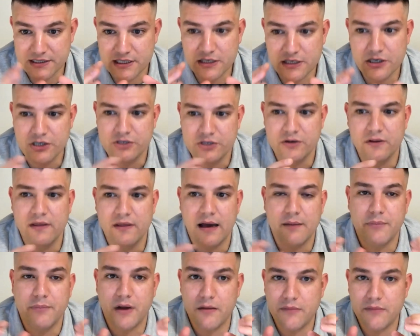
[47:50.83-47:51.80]
and you do
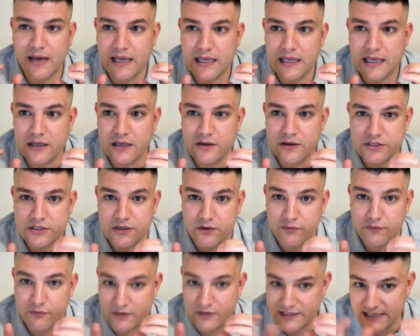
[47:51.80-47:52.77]
that by making
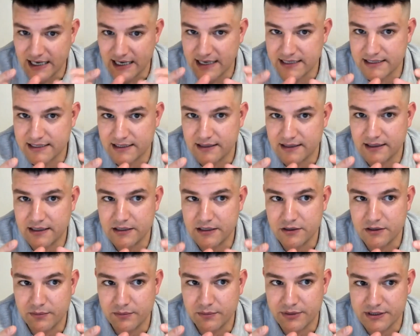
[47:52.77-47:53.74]
yourself redundant in
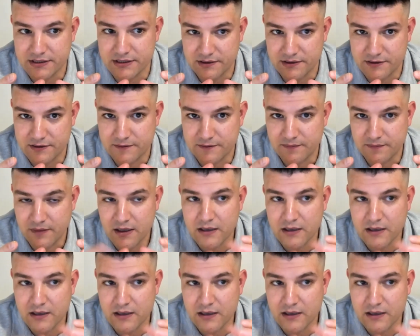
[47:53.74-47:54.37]
your business,